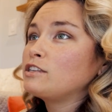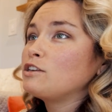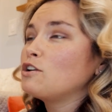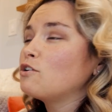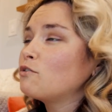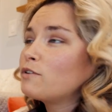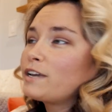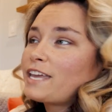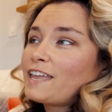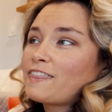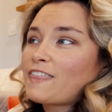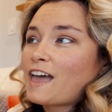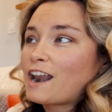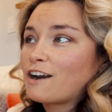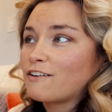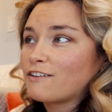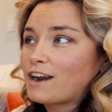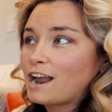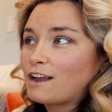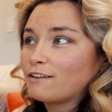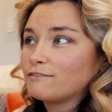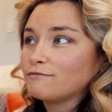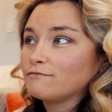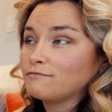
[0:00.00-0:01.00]
you don't get that
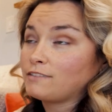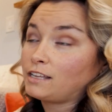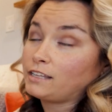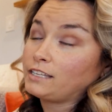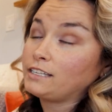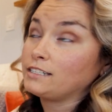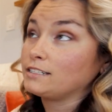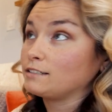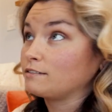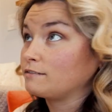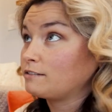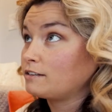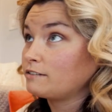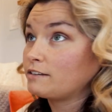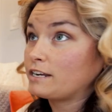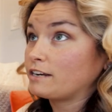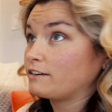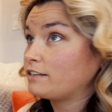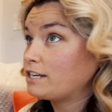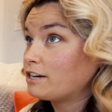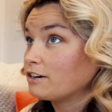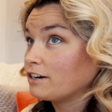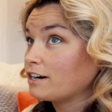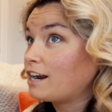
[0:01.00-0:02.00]
around at least
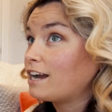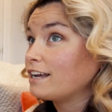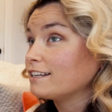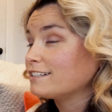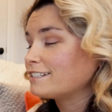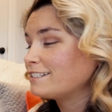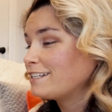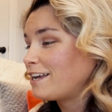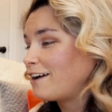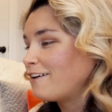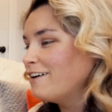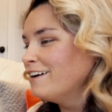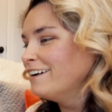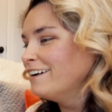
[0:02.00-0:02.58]
near us. So